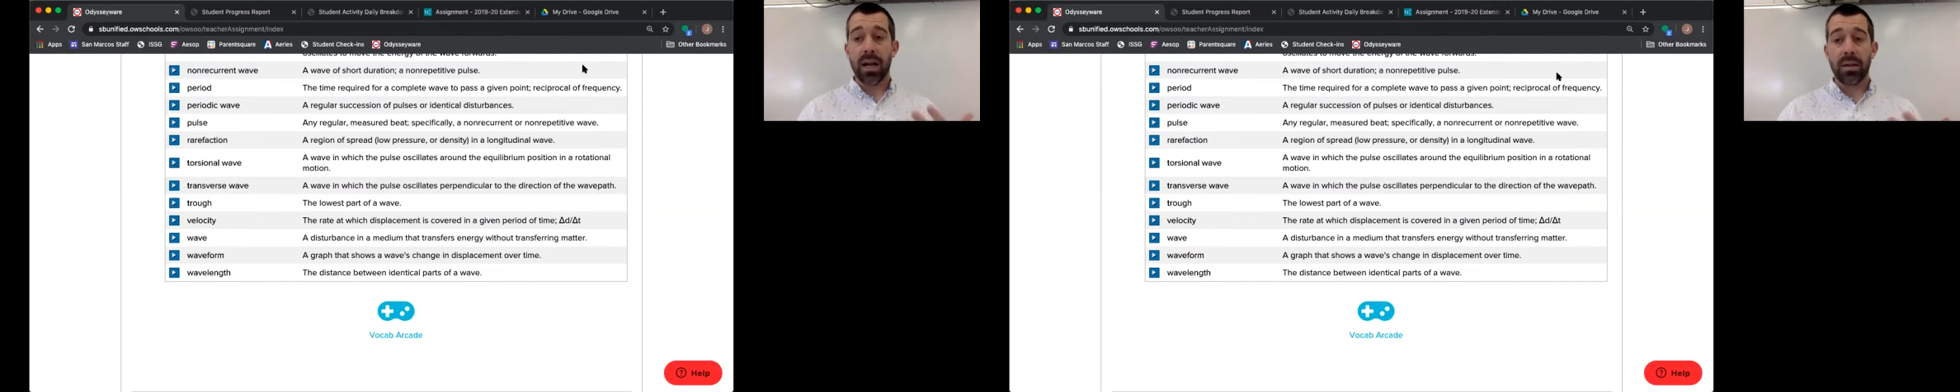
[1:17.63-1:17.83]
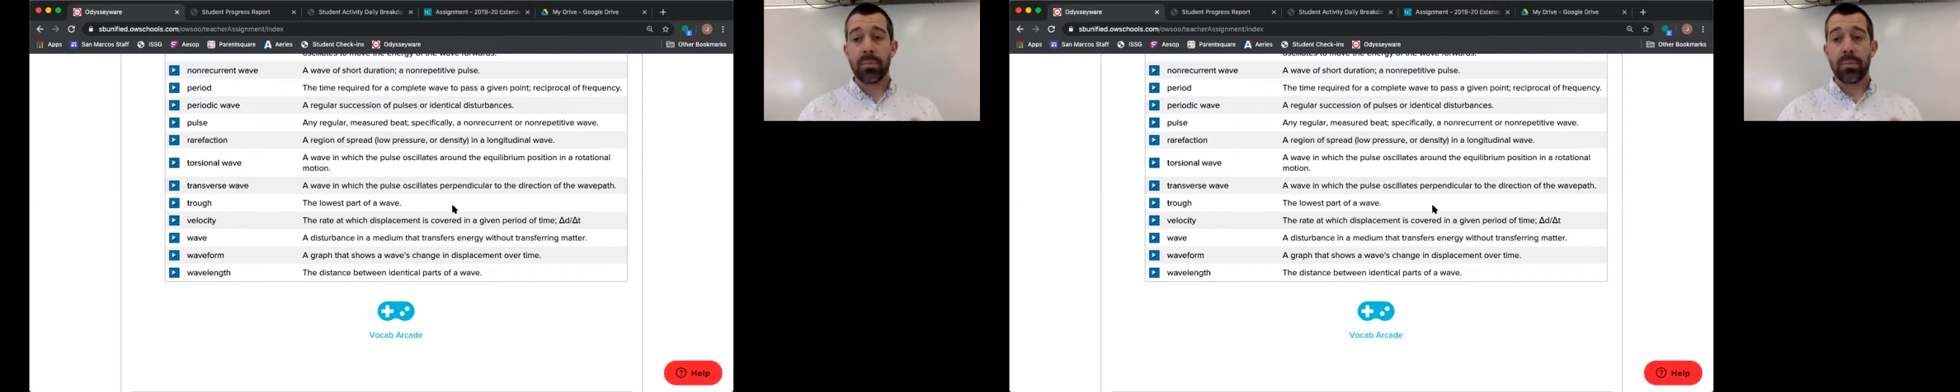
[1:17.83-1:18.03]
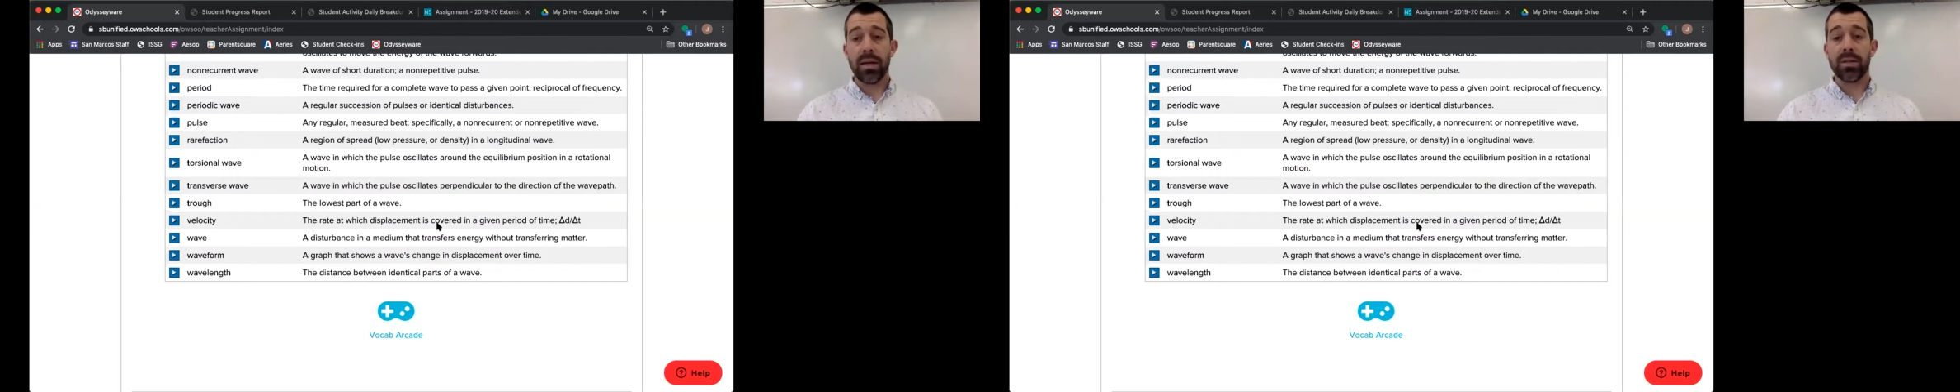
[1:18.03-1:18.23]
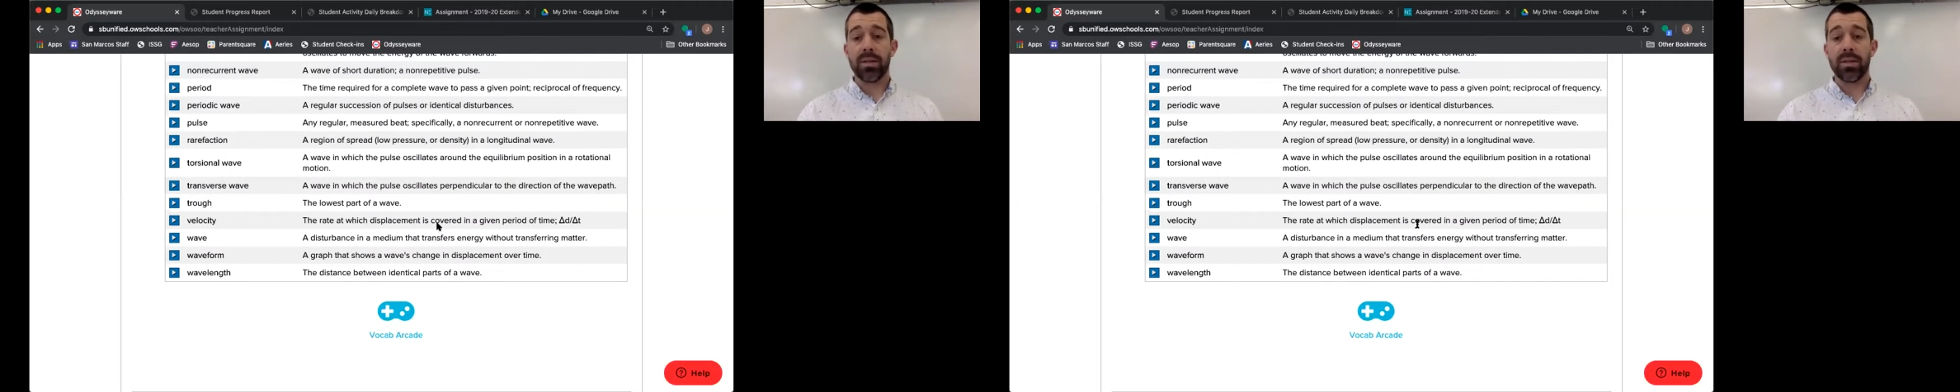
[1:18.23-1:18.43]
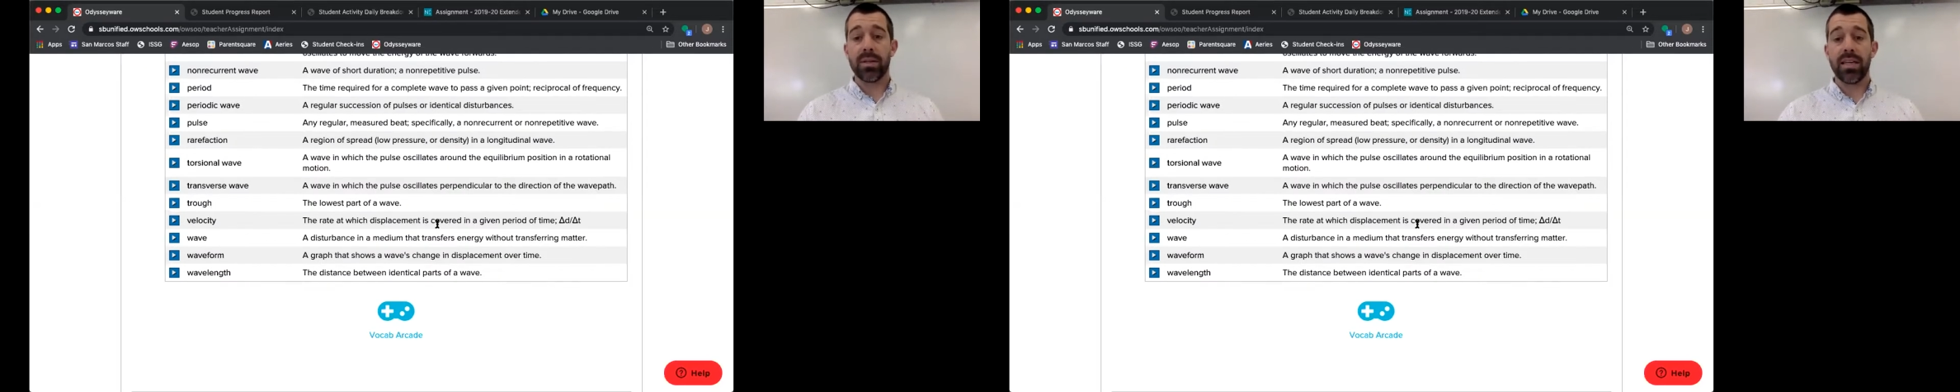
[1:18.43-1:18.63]
big
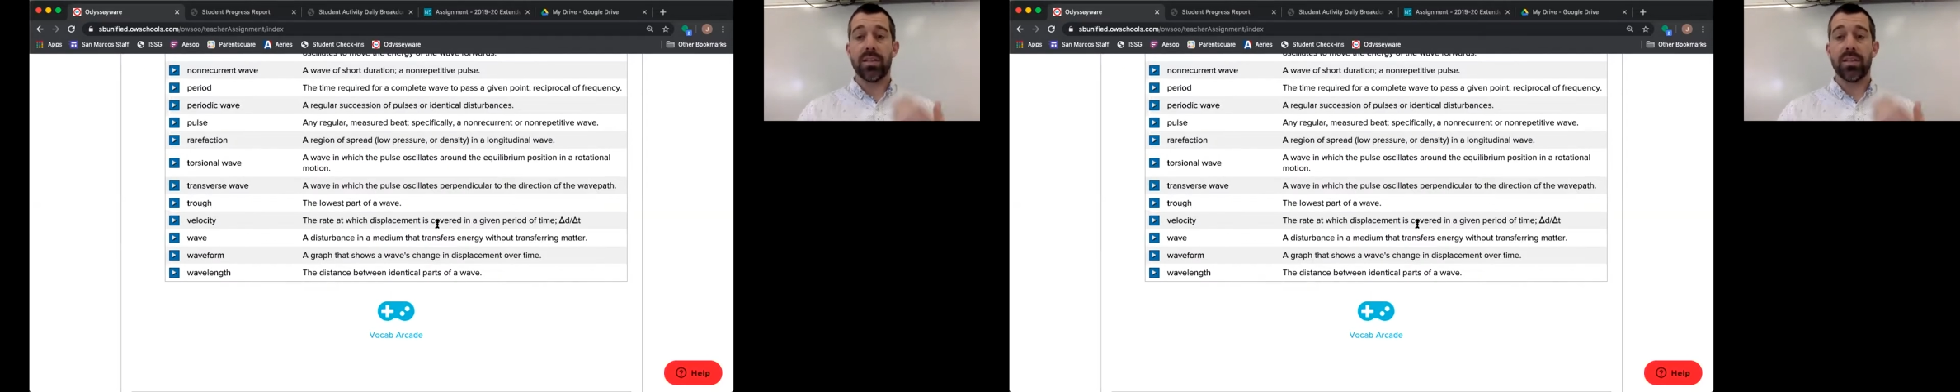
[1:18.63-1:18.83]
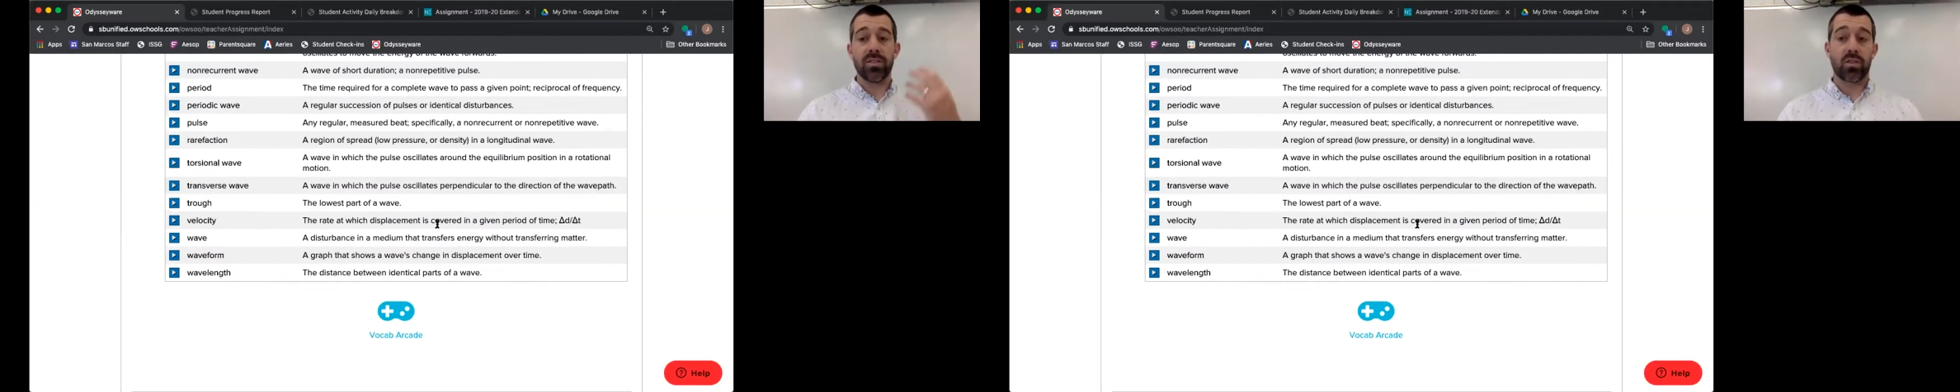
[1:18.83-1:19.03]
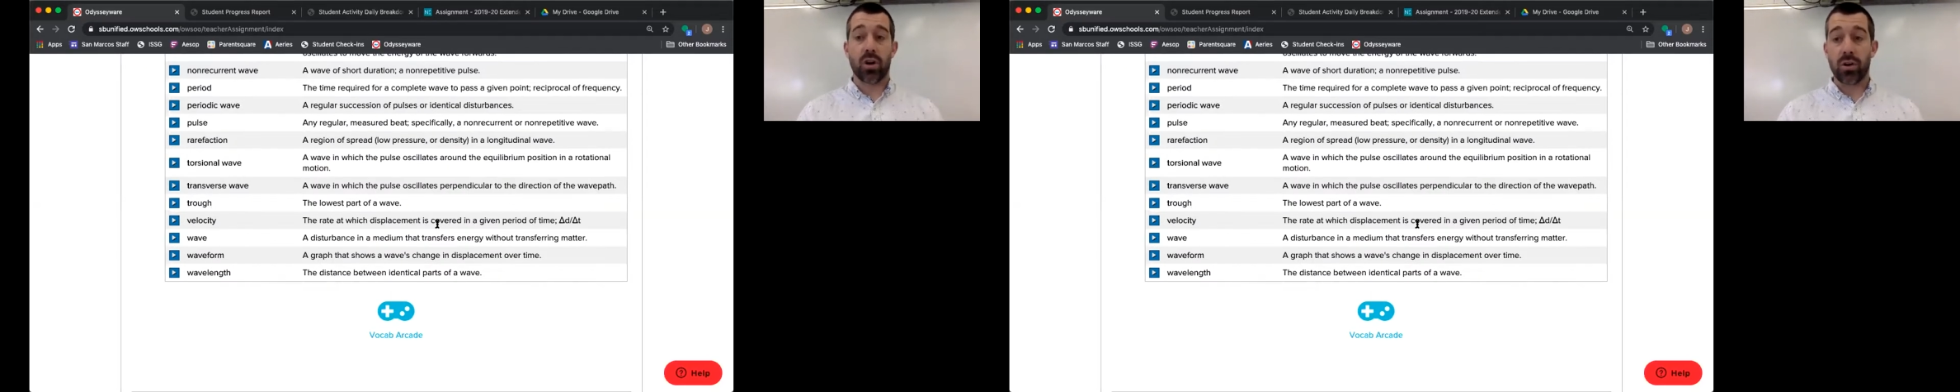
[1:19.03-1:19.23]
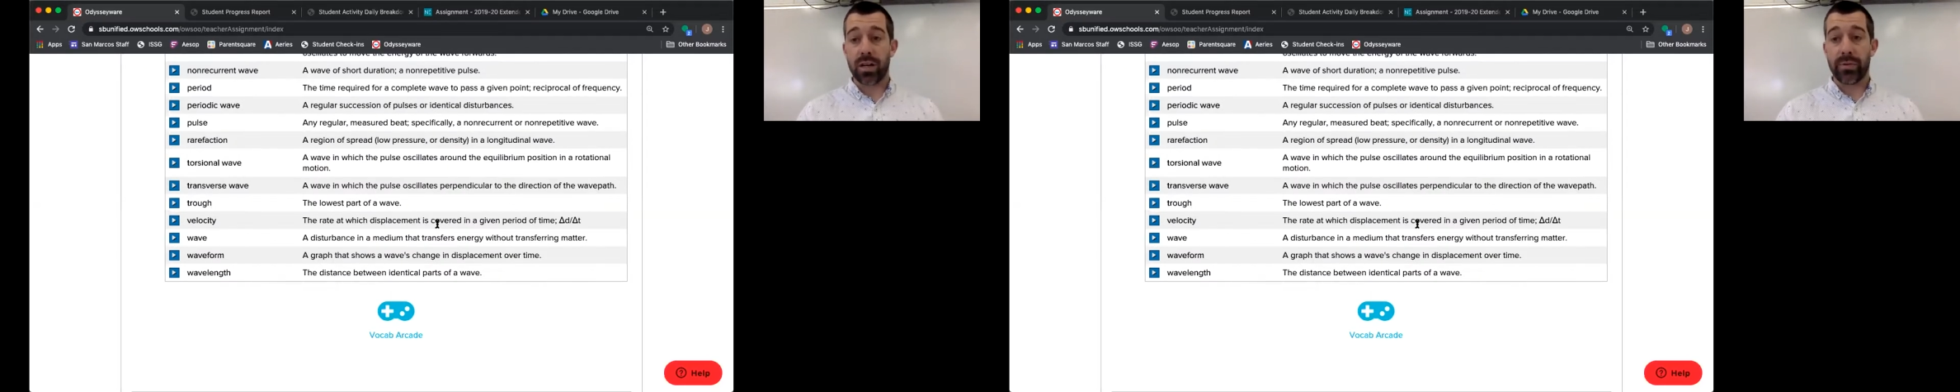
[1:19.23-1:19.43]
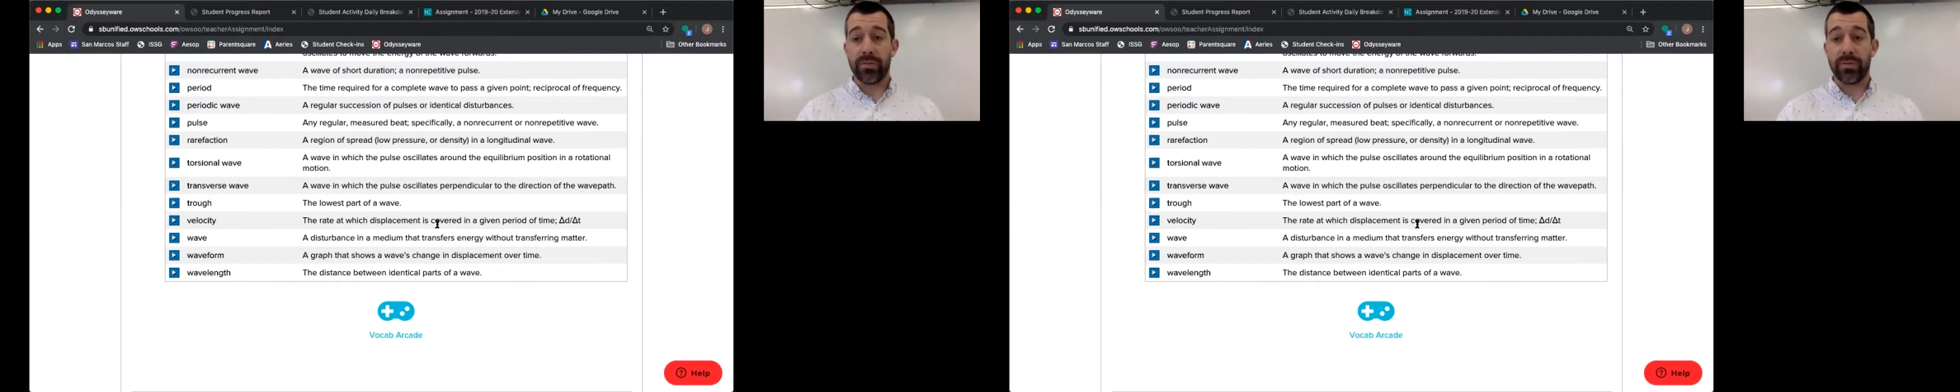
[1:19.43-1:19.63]
believer in starting
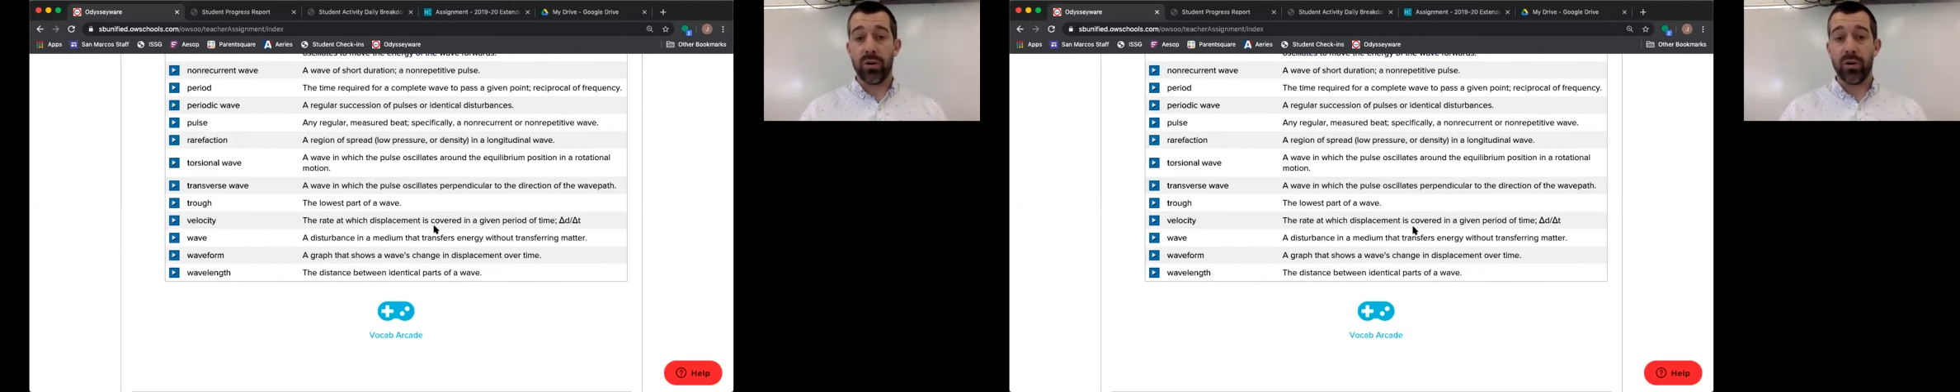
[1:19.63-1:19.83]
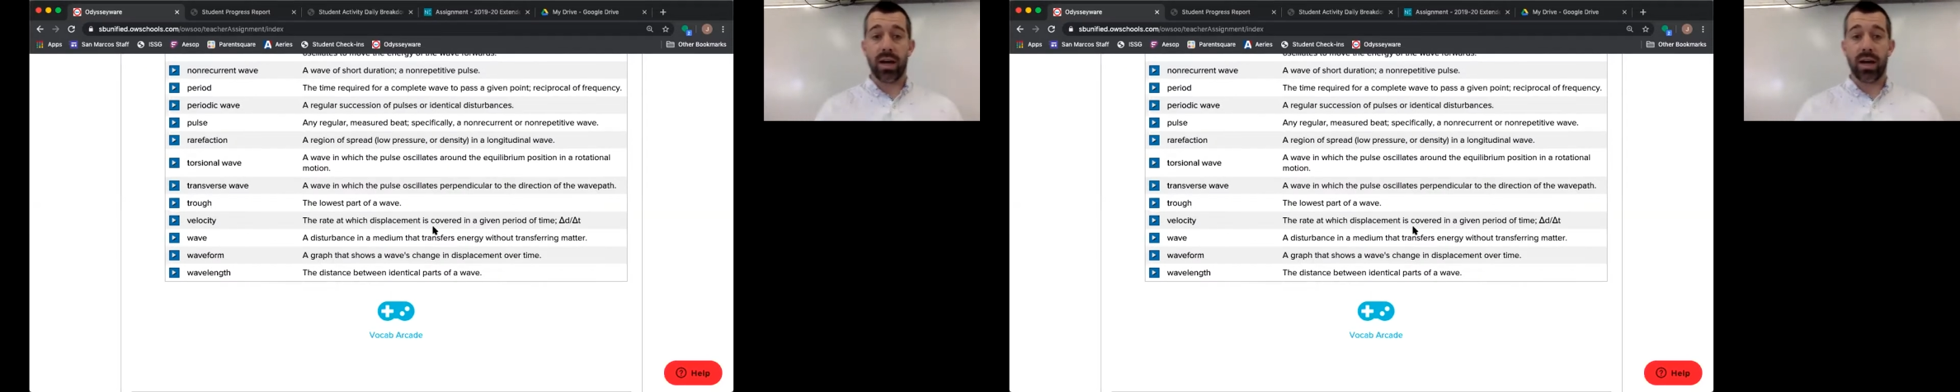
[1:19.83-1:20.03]
with vocab.